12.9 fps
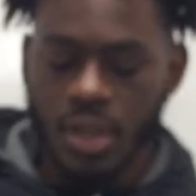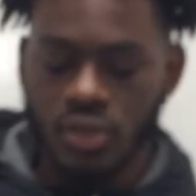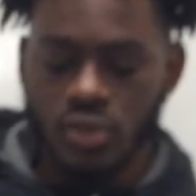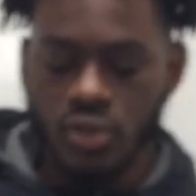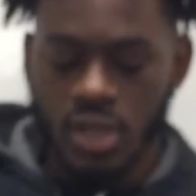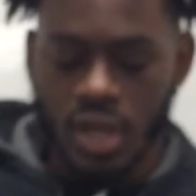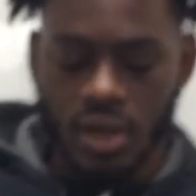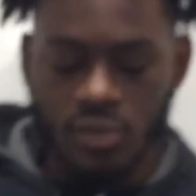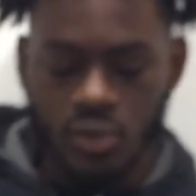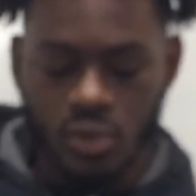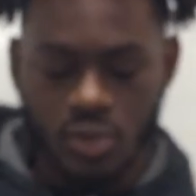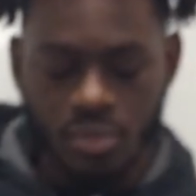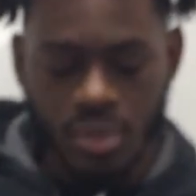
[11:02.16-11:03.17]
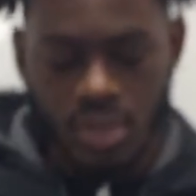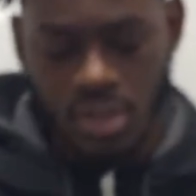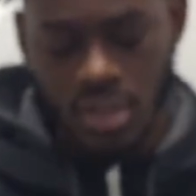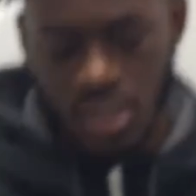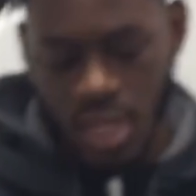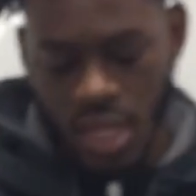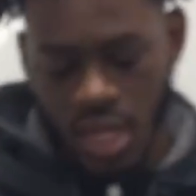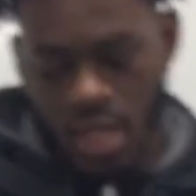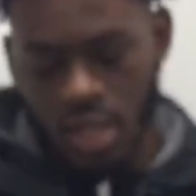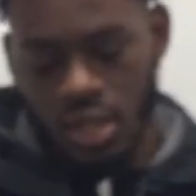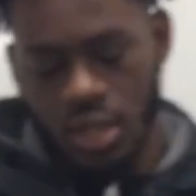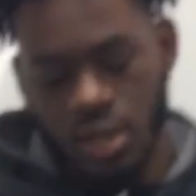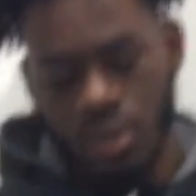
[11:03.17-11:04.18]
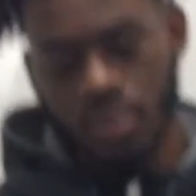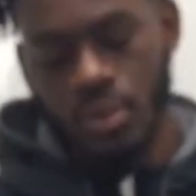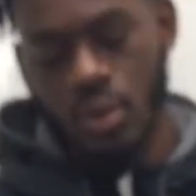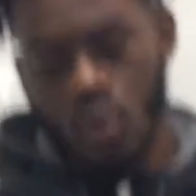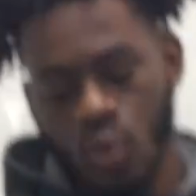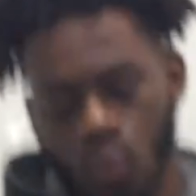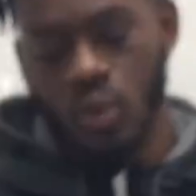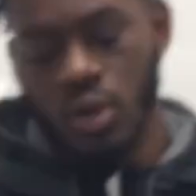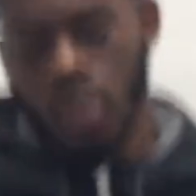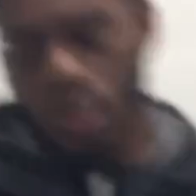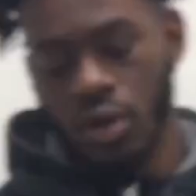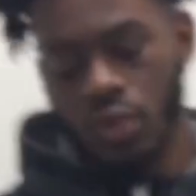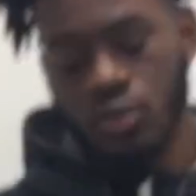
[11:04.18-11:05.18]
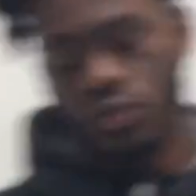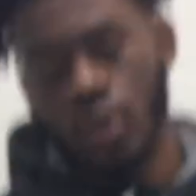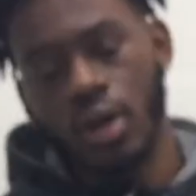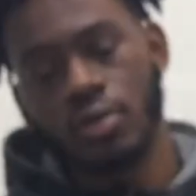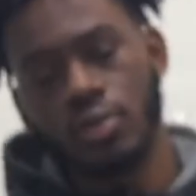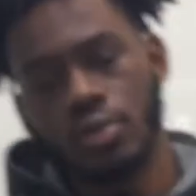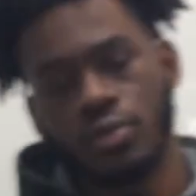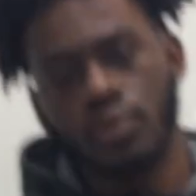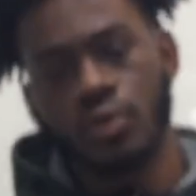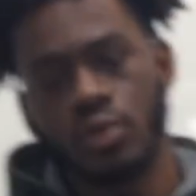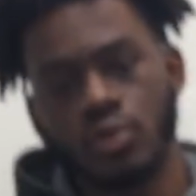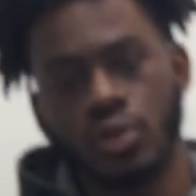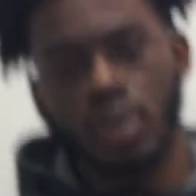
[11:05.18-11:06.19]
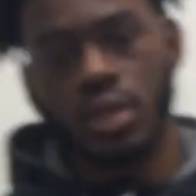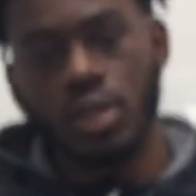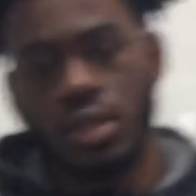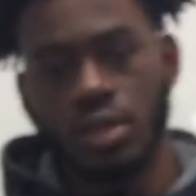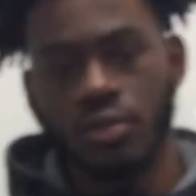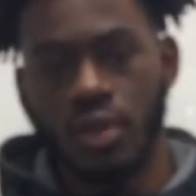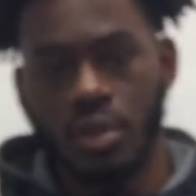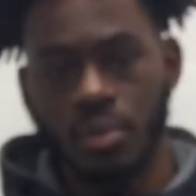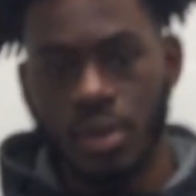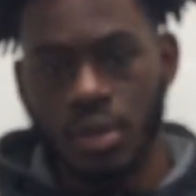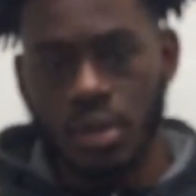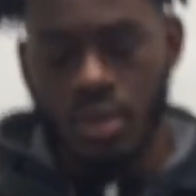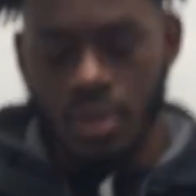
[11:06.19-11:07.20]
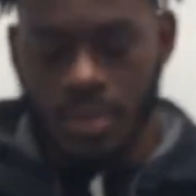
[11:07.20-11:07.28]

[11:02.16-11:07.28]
managers have towards the business, and what are the drivers for training and development.